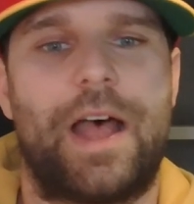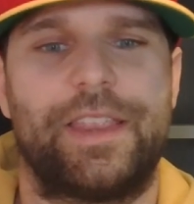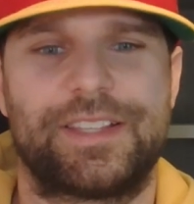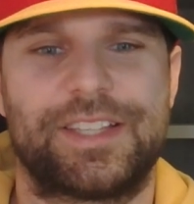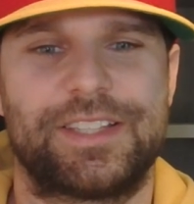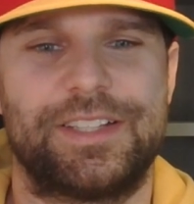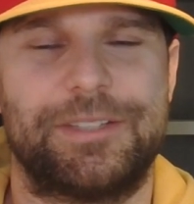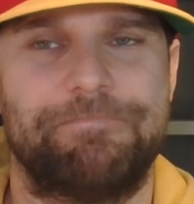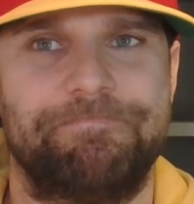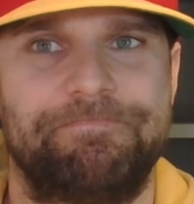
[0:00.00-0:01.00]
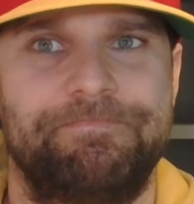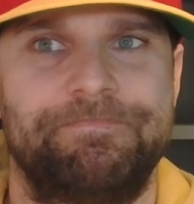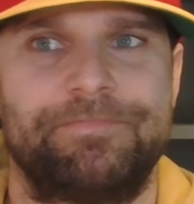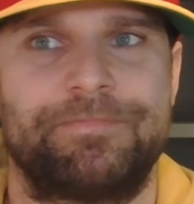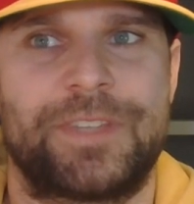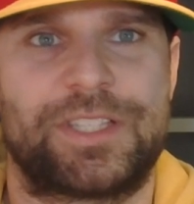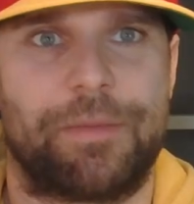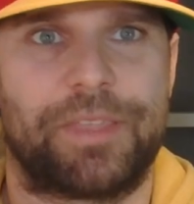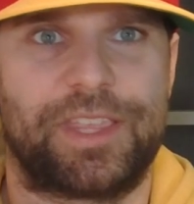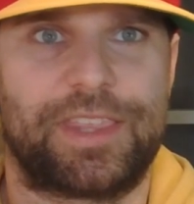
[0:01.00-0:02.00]
And this isn't
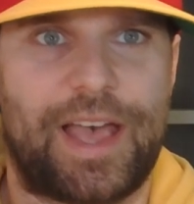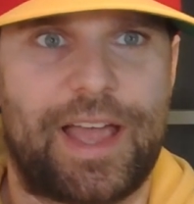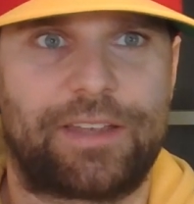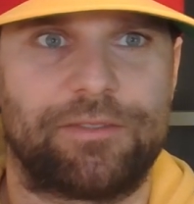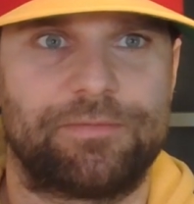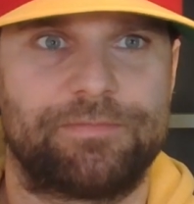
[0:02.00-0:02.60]
something that